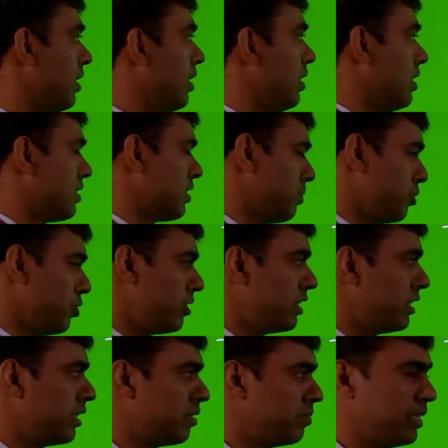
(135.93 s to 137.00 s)
suppose
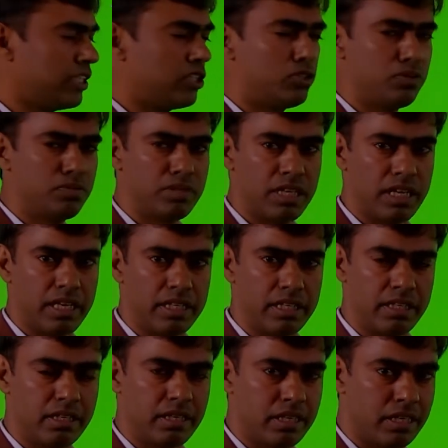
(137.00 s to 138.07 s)
here we assume that
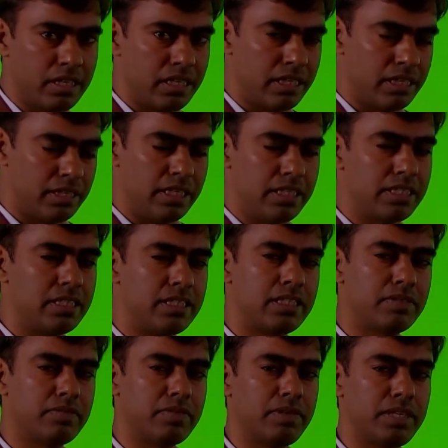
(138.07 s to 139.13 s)
this system
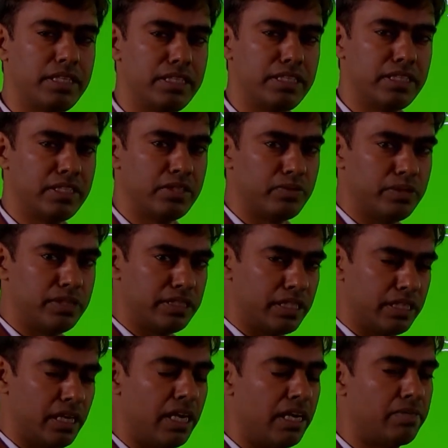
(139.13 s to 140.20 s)
of a linear equation
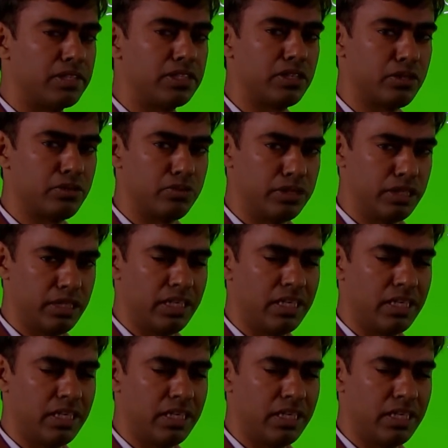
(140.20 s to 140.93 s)
have a solution